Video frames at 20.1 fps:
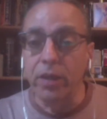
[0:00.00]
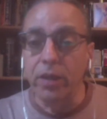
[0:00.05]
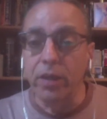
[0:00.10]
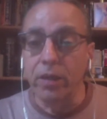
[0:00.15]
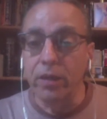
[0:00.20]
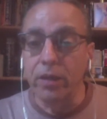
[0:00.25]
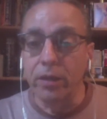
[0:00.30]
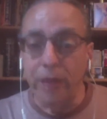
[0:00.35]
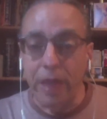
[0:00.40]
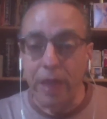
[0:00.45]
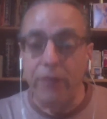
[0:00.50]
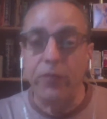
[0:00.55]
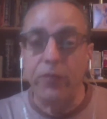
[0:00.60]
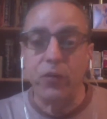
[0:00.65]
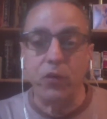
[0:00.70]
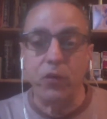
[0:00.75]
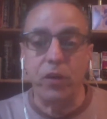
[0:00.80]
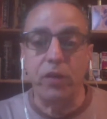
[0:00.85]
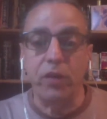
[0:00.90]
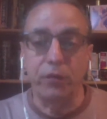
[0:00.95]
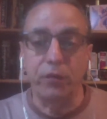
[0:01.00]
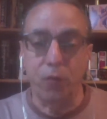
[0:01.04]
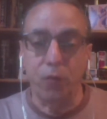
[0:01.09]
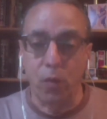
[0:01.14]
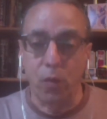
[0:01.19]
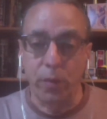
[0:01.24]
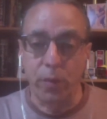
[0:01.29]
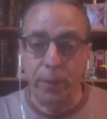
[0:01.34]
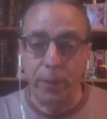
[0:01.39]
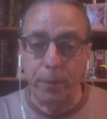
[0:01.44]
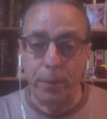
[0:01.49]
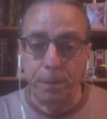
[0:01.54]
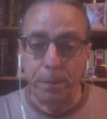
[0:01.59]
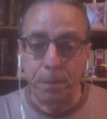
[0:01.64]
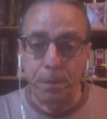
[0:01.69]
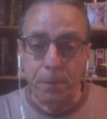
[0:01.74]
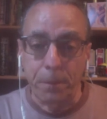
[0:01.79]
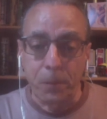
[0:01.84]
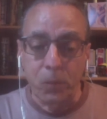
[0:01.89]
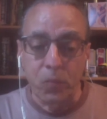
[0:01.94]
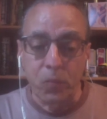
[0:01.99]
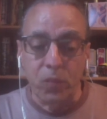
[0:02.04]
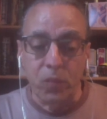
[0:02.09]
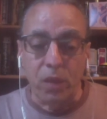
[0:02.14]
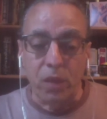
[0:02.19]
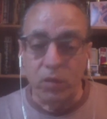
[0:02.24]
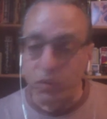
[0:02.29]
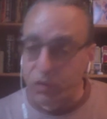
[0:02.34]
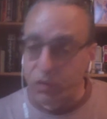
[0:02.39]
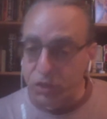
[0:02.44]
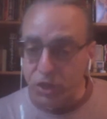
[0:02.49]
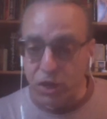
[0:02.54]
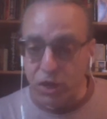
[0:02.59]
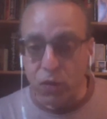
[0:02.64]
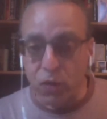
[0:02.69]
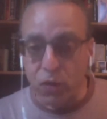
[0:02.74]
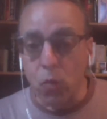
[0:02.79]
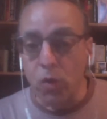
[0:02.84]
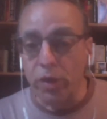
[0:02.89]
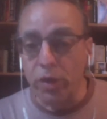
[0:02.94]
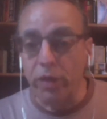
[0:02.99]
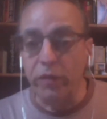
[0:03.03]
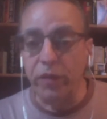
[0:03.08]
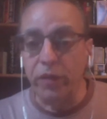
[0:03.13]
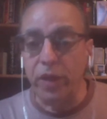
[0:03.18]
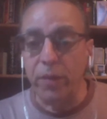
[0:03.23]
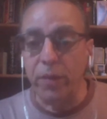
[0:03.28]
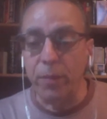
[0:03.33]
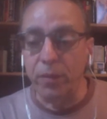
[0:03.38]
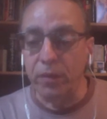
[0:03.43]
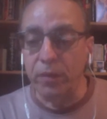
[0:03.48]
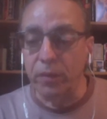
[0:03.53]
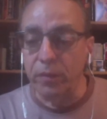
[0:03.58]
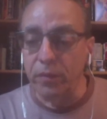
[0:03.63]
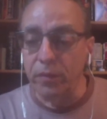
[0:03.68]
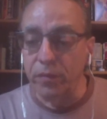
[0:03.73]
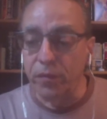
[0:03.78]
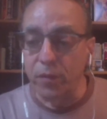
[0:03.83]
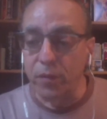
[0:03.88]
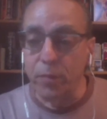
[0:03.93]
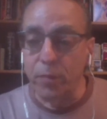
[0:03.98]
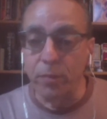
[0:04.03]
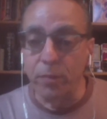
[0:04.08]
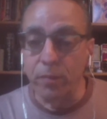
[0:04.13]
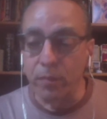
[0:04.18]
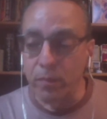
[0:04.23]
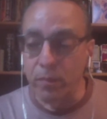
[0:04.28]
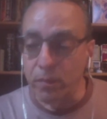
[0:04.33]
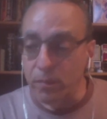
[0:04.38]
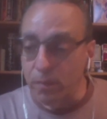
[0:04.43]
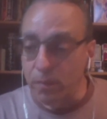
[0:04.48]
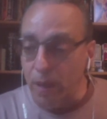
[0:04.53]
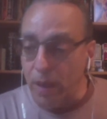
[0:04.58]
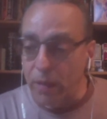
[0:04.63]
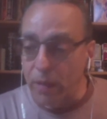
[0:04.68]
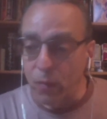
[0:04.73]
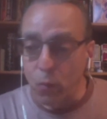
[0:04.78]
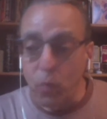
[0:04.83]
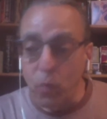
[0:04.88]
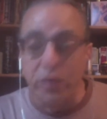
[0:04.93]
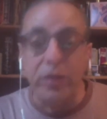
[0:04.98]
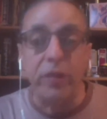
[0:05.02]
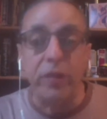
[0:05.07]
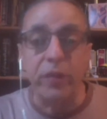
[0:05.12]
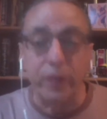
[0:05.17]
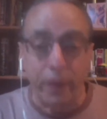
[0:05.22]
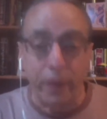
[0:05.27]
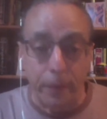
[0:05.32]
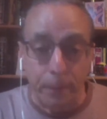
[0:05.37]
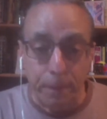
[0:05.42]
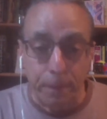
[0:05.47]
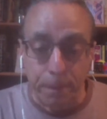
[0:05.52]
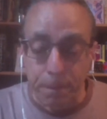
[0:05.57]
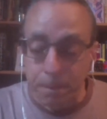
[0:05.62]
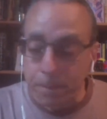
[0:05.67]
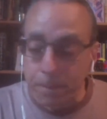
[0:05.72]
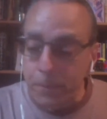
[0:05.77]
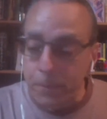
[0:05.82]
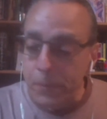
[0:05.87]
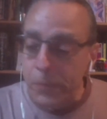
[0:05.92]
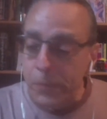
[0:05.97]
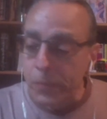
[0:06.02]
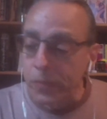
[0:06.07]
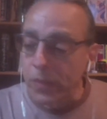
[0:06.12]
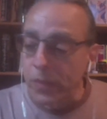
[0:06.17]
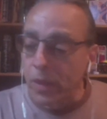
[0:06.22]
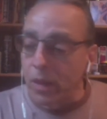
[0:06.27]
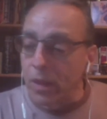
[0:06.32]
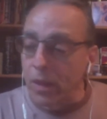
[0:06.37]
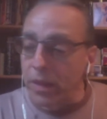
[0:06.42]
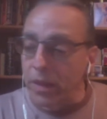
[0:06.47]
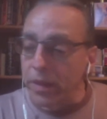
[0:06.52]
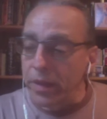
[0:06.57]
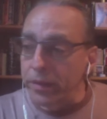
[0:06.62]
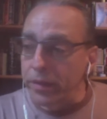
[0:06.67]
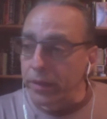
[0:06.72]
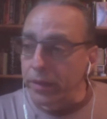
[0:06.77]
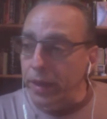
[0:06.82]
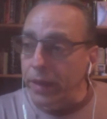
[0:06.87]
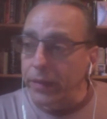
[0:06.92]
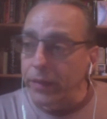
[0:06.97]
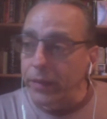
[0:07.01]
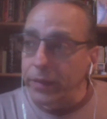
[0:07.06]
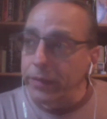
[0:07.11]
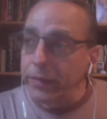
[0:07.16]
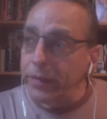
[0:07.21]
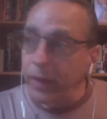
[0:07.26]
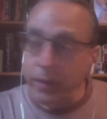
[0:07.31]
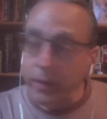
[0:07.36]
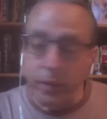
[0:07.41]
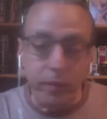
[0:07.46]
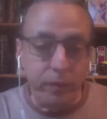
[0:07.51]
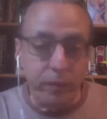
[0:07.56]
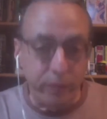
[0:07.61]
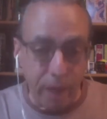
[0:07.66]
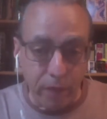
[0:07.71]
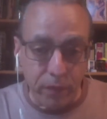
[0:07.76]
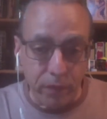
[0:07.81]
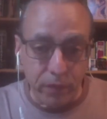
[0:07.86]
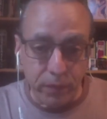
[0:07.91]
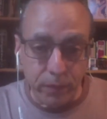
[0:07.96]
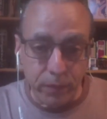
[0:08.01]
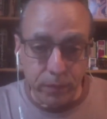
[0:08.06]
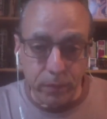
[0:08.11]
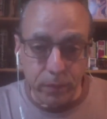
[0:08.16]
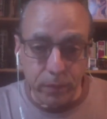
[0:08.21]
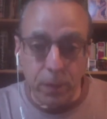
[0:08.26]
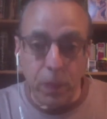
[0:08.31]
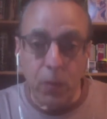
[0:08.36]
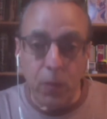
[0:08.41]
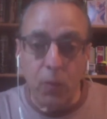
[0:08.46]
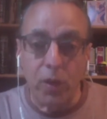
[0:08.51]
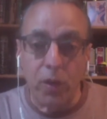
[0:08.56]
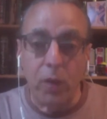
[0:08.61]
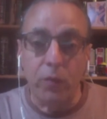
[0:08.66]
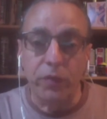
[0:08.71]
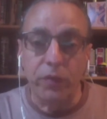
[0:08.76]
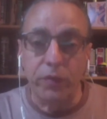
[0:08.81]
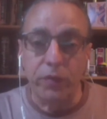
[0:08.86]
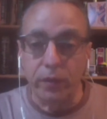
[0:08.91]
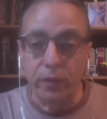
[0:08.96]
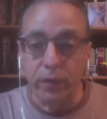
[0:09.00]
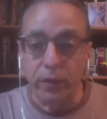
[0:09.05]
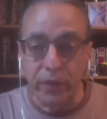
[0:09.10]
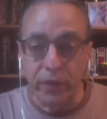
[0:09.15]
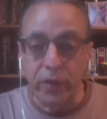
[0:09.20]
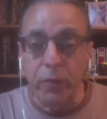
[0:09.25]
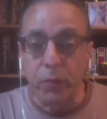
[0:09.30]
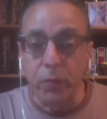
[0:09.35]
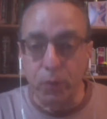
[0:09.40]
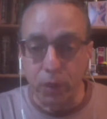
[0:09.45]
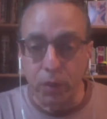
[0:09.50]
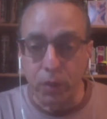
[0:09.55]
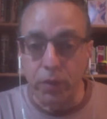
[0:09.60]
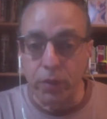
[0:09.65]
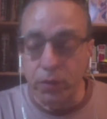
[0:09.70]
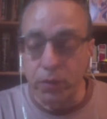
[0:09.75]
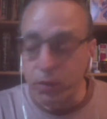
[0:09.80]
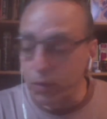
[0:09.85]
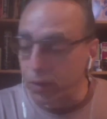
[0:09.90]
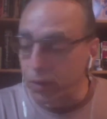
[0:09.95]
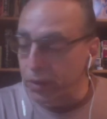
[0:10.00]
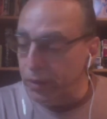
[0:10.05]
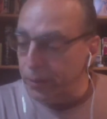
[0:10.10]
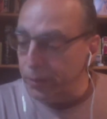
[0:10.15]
life transforming. I'll just share one example from my witnessing. In 1997, when I was still living in Brooklyn, New York,